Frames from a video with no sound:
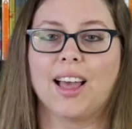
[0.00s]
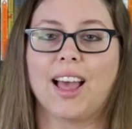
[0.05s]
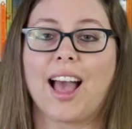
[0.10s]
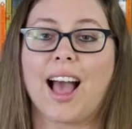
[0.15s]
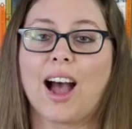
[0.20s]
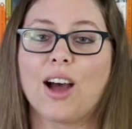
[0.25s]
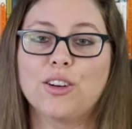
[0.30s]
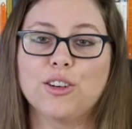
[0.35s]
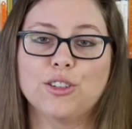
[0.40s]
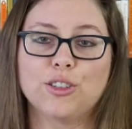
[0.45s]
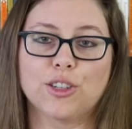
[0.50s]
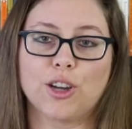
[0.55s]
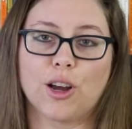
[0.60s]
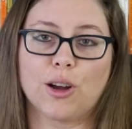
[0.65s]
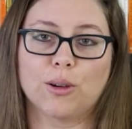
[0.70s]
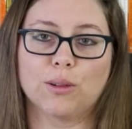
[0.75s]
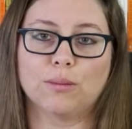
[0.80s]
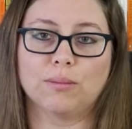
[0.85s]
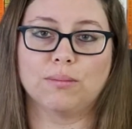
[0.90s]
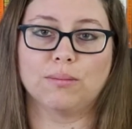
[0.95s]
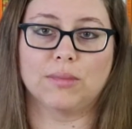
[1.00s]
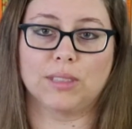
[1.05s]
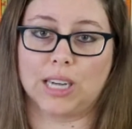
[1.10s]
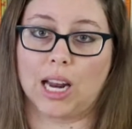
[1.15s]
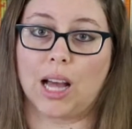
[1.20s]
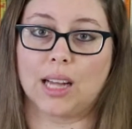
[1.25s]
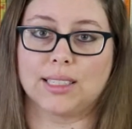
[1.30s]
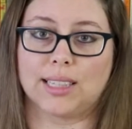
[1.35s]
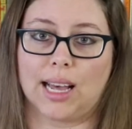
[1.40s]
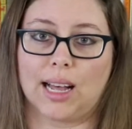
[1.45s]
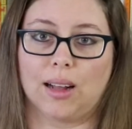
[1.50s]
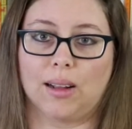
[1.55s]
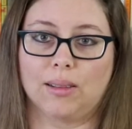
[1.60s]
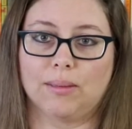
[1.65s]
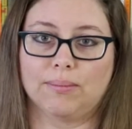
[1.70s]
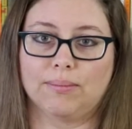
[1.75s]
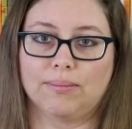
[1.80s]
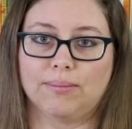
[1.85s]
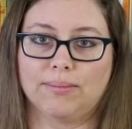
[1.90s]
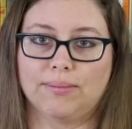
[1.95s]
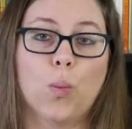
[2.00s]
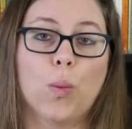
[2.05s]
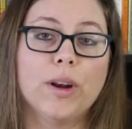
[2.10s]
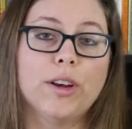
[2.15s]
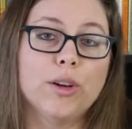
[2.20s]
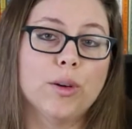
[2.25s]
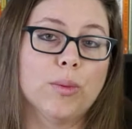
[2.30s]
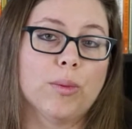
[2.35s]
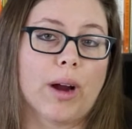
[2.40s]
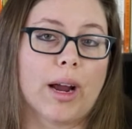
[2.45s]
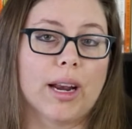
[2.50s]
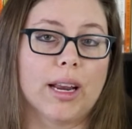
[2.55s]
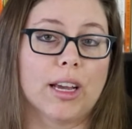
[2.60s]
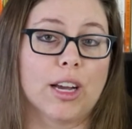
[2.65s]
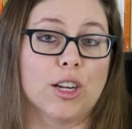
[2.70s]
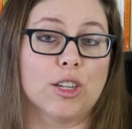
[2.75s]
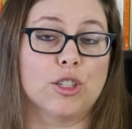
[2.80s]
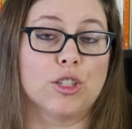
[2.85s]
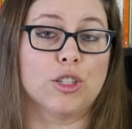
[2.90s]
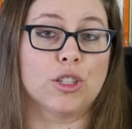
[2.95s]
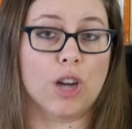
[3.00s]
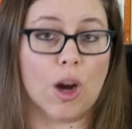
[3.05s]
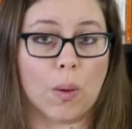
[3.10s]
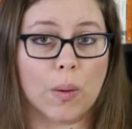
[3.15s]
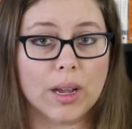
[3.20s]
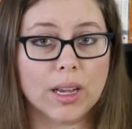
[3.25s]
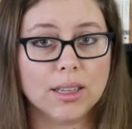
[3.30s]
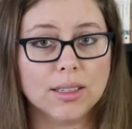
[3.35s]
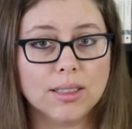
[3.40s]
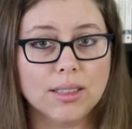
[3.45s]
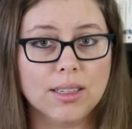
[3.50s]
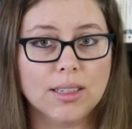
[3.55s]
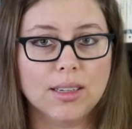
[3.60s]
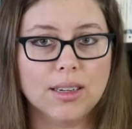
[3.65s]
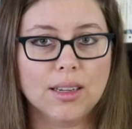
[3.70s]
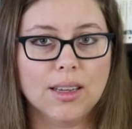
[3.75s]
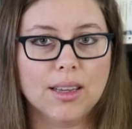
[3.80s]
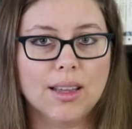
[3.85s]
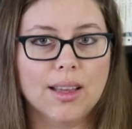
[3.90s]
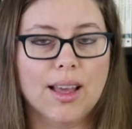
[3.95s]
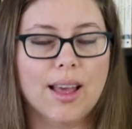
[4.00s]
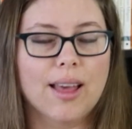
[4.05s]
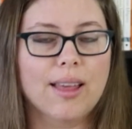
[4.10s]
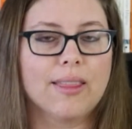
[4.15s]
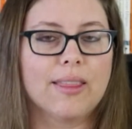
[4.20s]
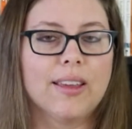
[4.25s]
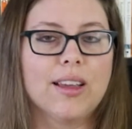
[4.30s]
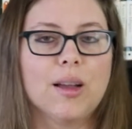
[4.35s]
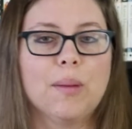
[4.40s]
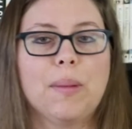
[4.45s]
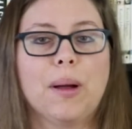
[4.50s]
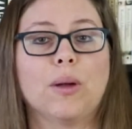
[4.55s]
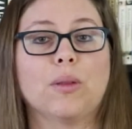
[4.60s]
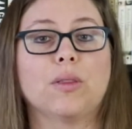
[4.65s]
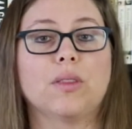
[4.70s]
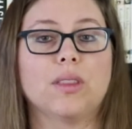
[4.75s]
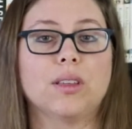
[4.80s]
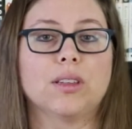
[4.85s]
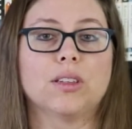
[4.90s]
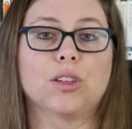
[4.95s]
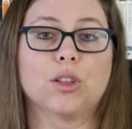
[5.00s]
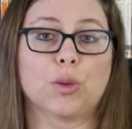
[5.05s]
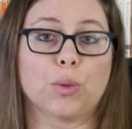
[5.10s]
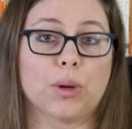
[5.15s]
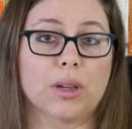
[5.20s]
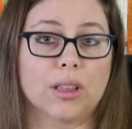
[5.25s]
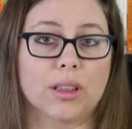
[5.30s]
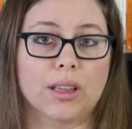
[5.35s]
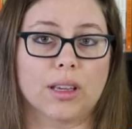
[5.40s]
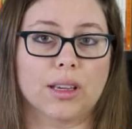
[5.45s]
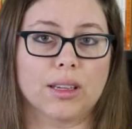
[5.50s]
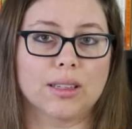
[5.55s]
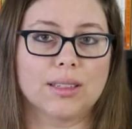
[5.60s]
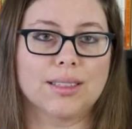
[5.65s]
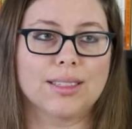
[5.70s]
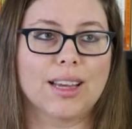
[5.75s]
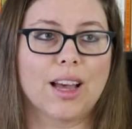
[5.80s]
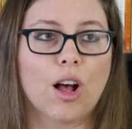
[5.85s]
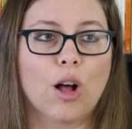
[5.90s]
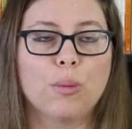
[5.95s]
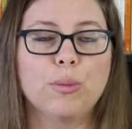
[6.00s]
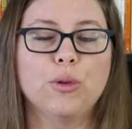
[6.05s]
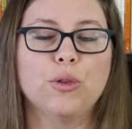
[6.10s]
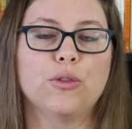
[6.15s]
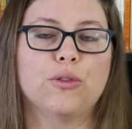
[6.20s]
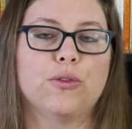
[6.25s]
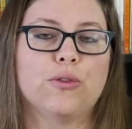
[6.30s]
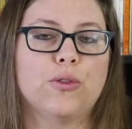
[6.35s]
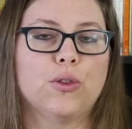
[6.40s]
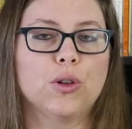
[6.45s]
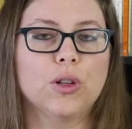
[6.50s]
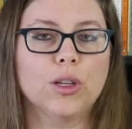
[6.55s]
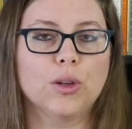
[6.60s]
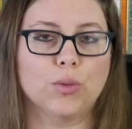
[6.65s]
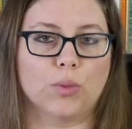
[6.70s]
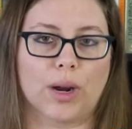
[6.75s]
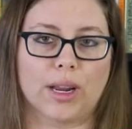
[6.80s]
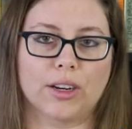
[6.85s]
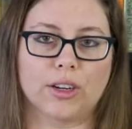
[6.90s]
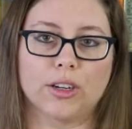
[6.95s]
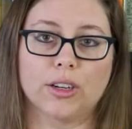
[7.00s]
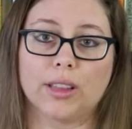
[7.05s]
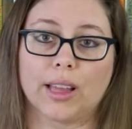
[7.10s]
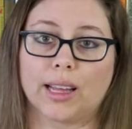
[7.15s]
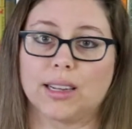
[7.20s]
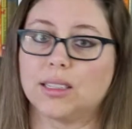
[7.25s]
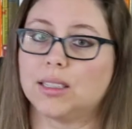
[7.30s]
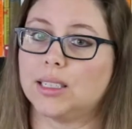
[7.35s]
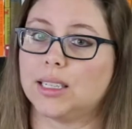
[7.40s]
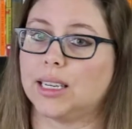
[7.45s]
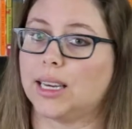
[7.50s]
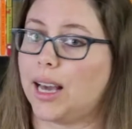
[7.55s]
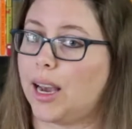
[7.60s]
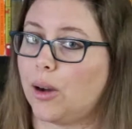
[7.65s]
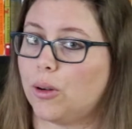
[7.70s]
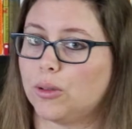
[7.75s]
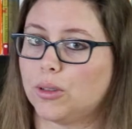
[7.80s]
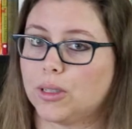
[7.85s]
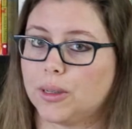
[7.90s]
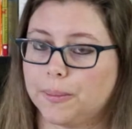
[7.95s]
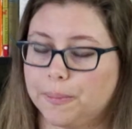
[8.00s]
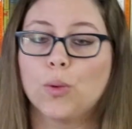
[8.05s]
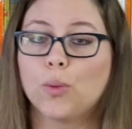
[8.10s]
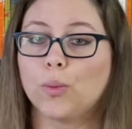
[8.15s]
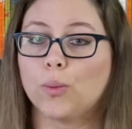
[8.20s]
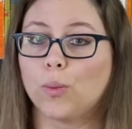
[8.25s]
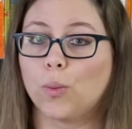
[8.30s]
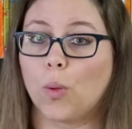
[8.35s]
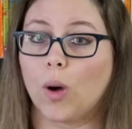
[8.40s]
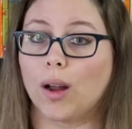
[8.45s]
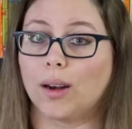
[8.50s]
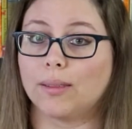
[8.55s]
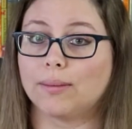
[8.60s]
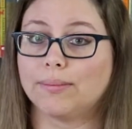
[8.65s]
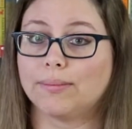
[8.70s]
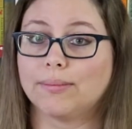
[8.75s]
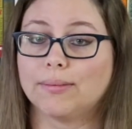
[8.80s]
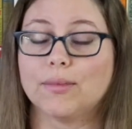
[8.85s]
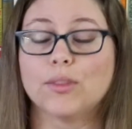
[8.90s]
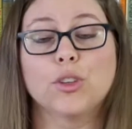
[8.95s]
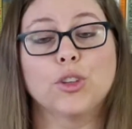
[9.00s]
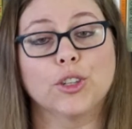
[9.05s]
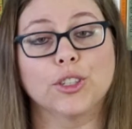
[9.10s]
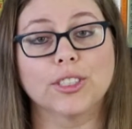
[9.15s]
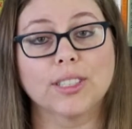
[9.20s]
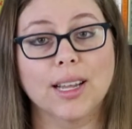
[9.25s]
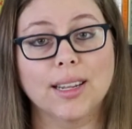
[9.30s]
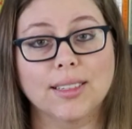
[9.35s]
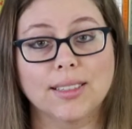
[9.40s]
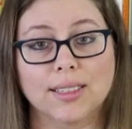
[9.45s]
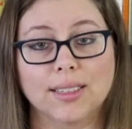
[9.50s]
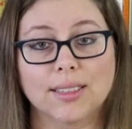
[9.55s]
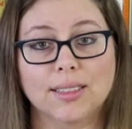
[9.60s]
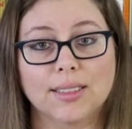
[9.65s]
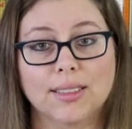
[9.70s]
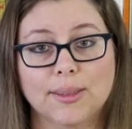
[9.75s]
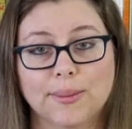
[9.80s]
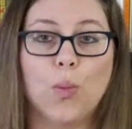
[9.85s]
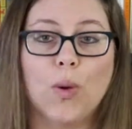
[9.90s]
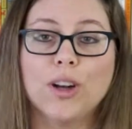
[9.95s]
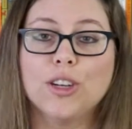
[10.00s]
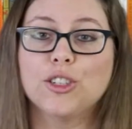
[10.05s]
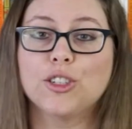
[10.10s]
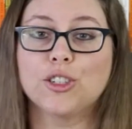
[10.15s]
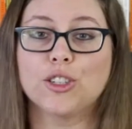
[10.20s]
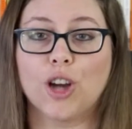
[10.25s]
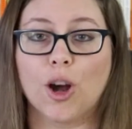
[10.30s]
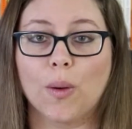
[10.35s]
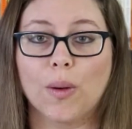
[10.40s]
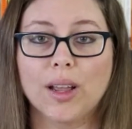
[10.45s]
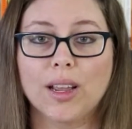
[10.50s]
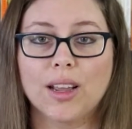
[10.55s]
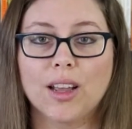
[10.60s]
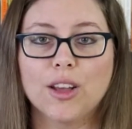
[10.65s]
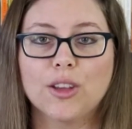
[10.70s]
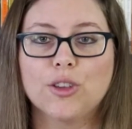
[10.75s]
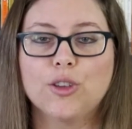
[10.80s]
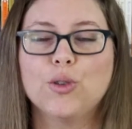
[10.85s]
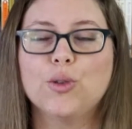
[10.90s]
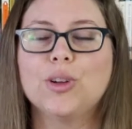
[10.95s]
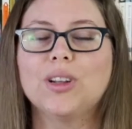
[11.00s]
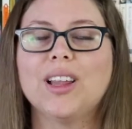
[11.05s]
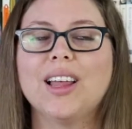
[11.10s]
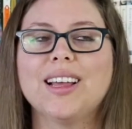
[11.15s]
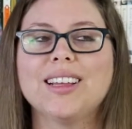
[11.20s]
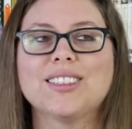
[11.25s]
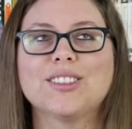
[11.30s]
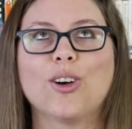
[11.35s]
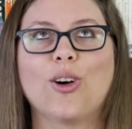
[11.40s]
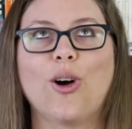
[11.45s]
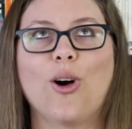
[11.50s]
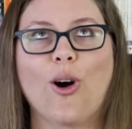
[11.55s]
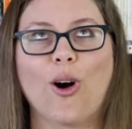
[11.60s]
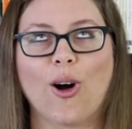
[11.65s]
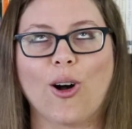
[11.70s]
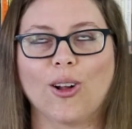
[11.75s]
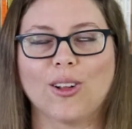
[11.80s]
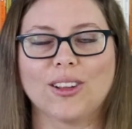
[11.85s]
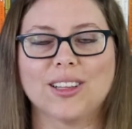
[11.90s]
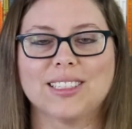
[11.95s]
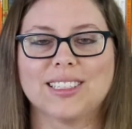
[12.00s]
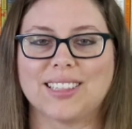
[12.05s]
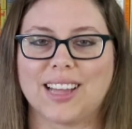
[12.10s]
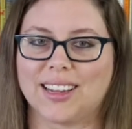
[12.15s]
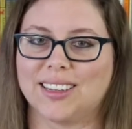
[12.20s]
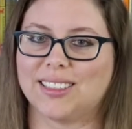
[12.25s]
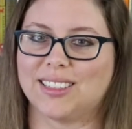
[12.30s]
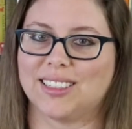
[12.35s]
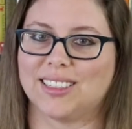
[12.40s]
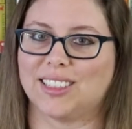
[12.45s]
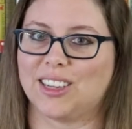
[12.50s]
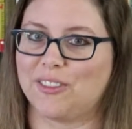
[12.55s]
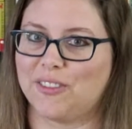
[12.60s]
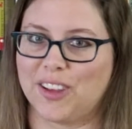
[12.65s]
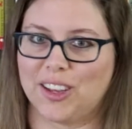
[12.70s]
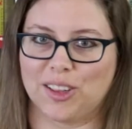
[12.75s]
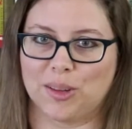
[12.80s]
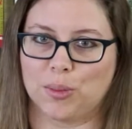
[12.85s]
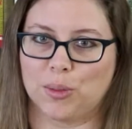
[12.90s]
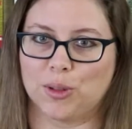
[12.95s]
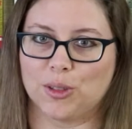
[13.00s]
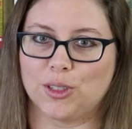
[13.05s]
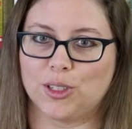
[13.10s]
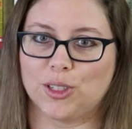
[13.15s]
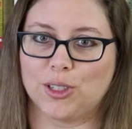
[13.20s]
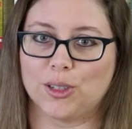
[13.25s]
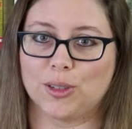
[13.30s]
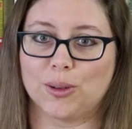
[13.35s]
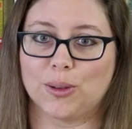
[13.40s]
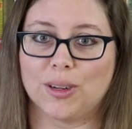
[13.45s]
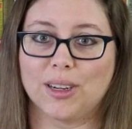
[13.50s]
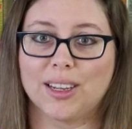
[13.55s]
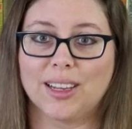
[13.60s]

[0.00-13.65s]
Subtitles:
How to show, not tell. When you're writing a showing scene, think about these three things to help you fully render that scene out. 1. Your senses. When showing, utilize all senses available to you.